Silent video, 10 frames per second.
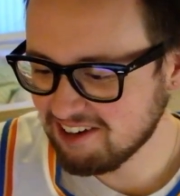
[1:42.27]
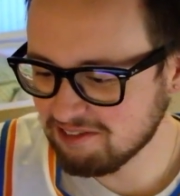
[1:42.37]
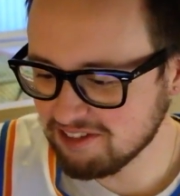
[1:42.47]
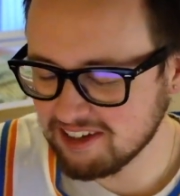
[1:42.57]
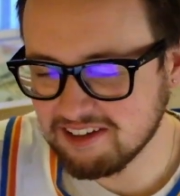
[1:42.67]

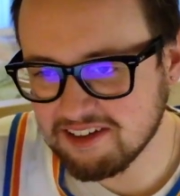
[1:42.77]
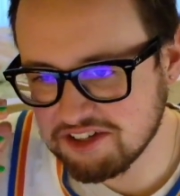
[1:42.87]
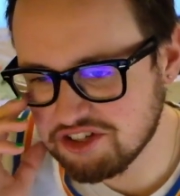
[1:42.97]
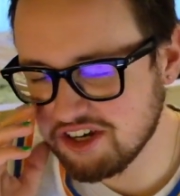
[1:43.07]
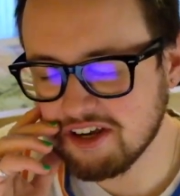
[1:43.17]
Hopefully
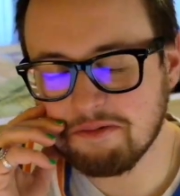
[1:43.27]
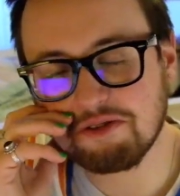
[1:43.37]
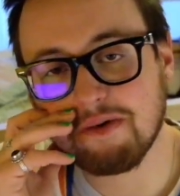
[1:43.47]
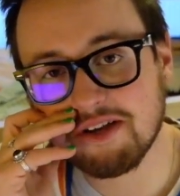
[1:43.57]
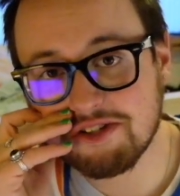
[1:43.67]
SGA
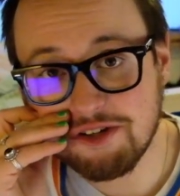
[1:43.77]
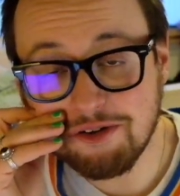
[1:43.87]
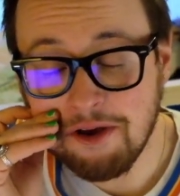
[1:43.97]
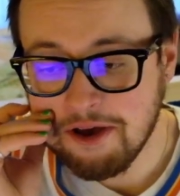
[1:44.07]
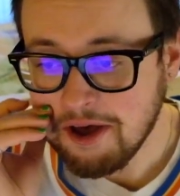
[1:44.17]
comes back
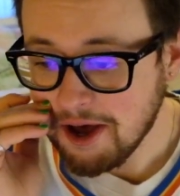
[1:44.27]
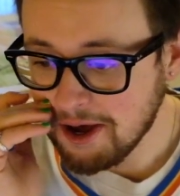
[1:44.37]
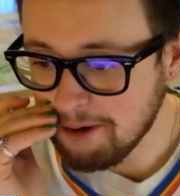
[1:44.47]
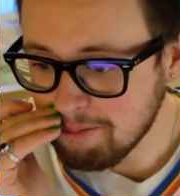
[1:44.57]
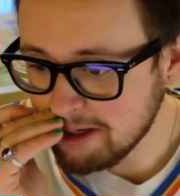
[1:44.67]
soon.
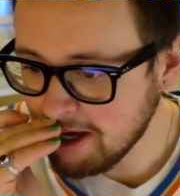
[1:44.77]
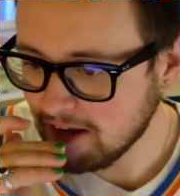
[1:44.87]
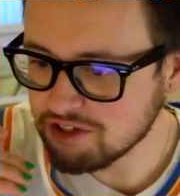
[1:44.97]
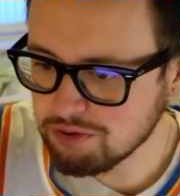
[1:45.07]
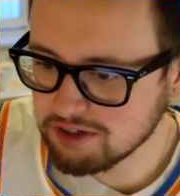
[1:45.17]
But
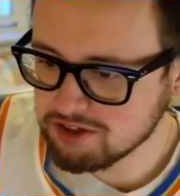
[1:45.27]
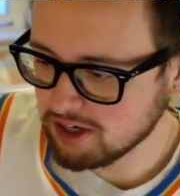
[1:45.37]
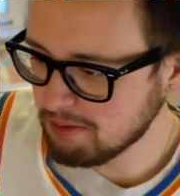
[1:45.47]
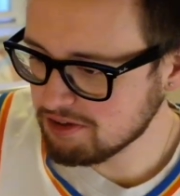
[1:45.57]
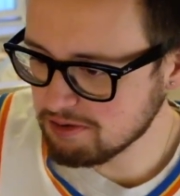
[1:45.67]
yeah, I just wanted to
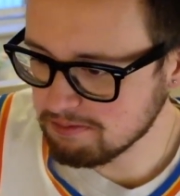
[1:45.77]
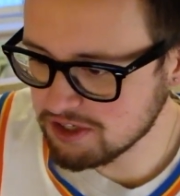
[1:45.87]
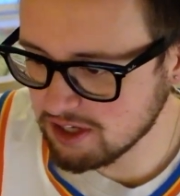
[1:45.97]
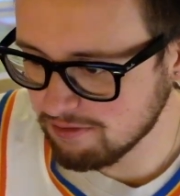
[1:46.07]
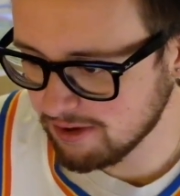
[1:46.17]
talk about some
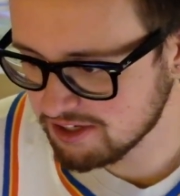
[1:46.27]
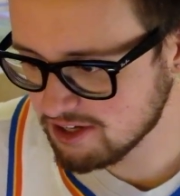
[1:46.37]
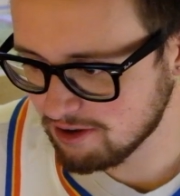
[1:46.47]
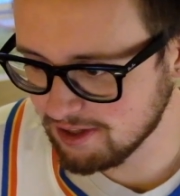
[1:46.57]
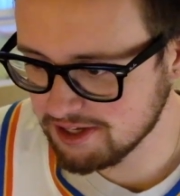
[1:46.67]
stuff I
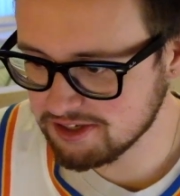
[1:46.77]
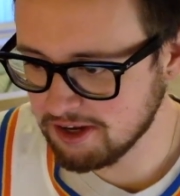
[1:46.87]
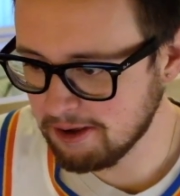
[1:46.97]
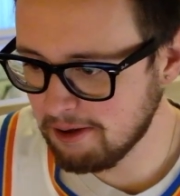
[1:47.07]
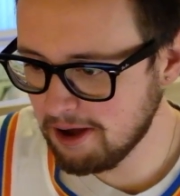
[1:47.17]
saw last
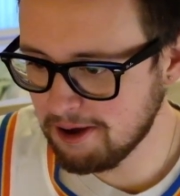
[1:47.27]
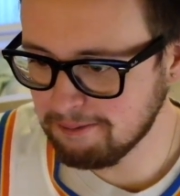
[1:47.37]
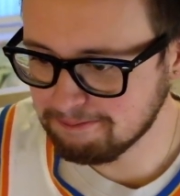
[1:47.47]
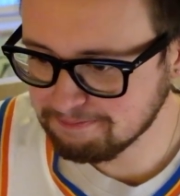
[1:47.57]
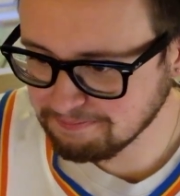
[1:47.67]
night.
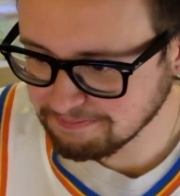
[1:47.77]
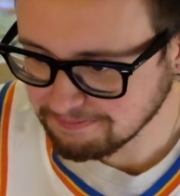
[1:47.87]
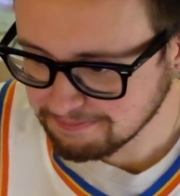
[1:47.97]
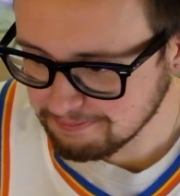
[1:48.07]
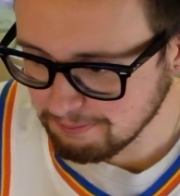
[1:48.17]

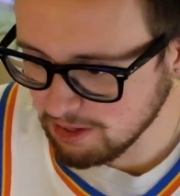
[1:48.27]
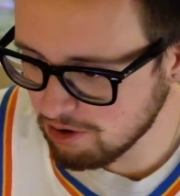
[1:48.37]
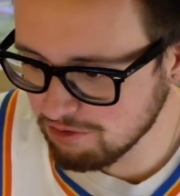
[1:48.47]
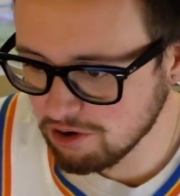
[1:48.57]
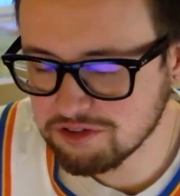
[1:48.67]

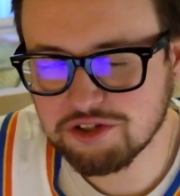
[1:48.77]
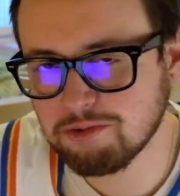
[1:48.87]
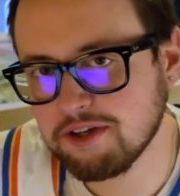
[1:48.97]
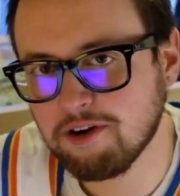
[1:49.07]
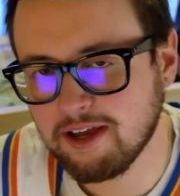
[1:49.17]
Overall,
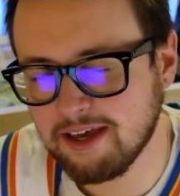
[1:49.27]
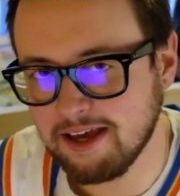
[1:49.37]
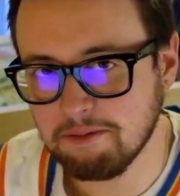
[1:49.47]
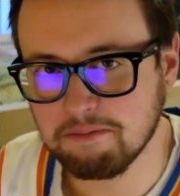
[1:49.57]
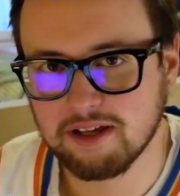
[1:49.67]
just really great
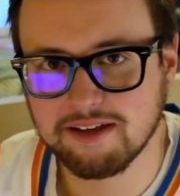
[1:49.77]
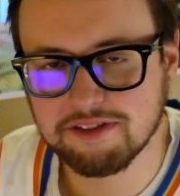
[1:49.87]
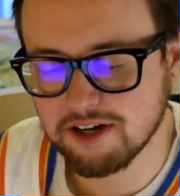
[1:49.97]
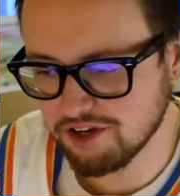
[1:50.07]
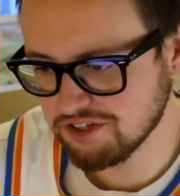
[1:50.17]
game. I
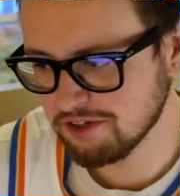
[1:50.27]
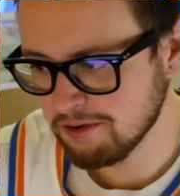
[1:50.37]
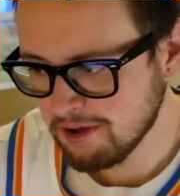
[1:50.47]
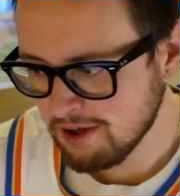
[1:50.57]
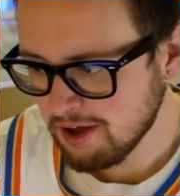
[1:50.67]
like the
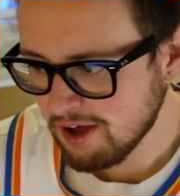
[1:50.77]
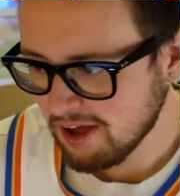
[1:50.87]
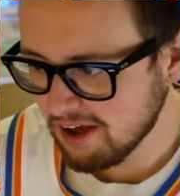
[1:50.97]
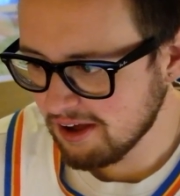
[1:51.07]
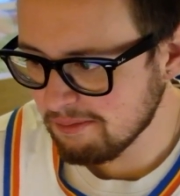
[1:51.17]
hustle.
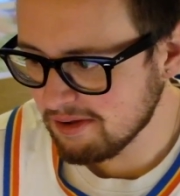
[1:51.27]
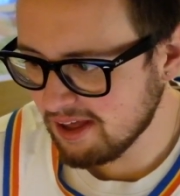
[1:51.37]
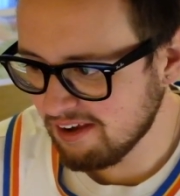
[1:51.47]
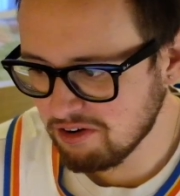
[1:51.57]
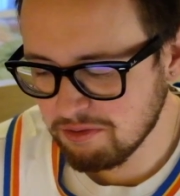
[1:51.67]

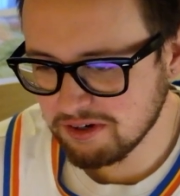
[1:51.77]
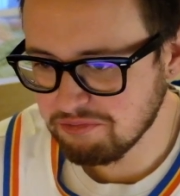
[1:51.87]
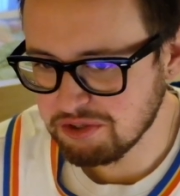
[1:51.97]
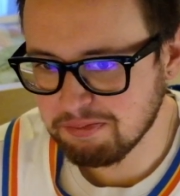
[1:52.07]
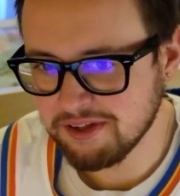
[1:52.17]

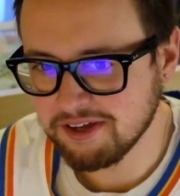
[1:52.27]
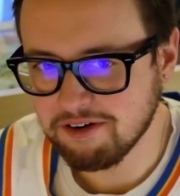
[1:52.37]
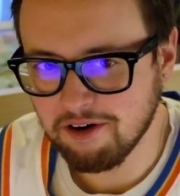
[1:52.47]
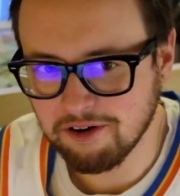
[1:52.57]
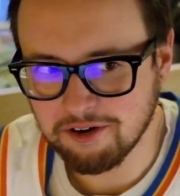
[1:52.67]
Everyone was playing
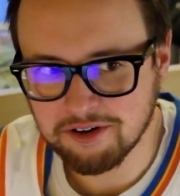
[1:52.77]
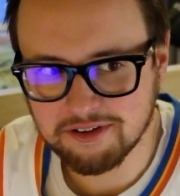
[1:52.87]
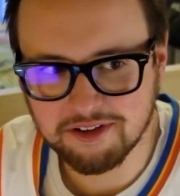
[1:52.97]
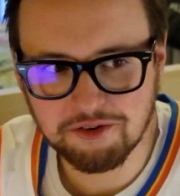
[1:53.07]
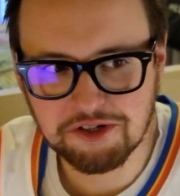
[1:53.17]
hard.
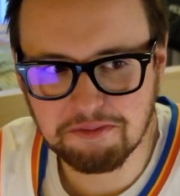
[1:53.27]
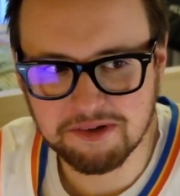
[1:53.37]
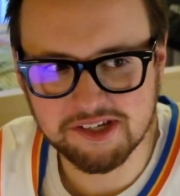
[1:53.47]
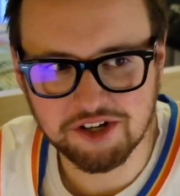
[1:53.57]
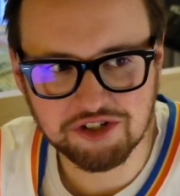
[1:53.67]
There were some
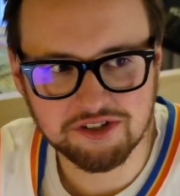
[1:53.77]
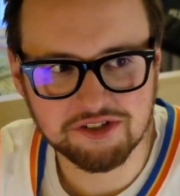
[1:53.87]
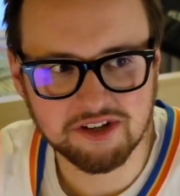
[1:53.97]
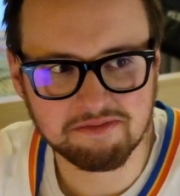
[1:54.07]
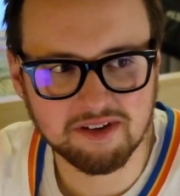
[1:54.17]

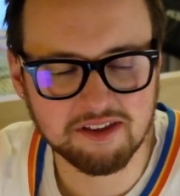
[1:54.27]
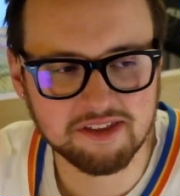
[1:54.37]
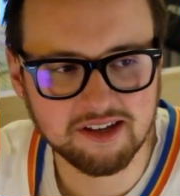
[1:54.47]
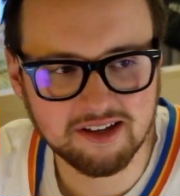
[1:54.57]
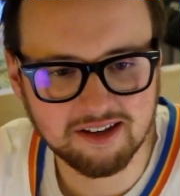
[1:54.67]
possessions, I
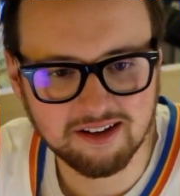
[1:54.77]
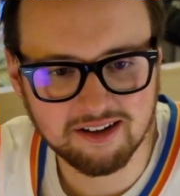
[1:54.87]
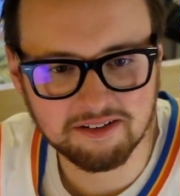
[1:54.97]
think,